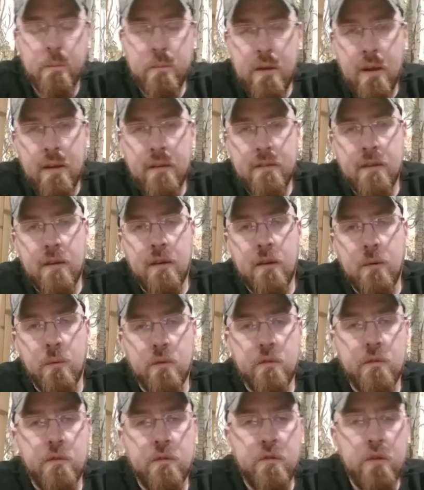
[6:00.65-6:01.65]
taste like you
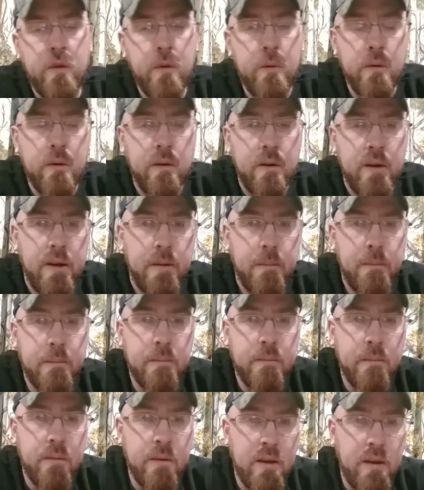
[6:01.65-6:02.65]
were chewing on a
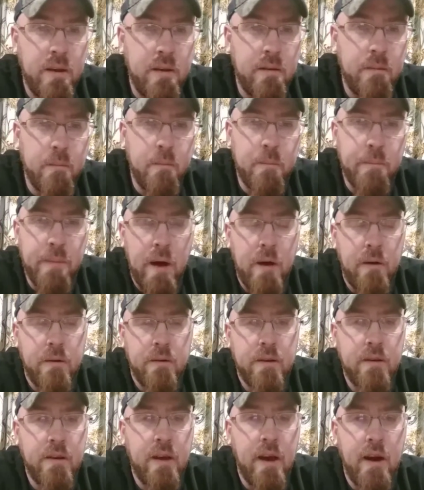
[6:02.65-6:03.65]

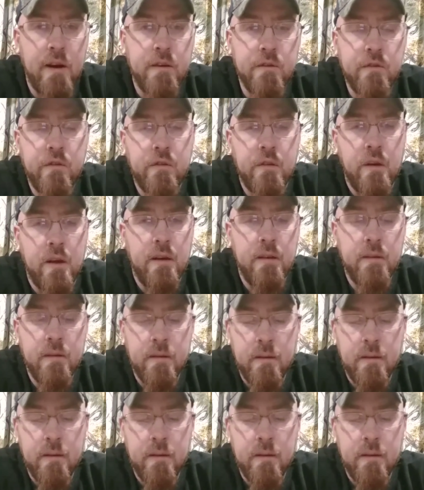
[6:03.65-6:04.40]
pile cow shit.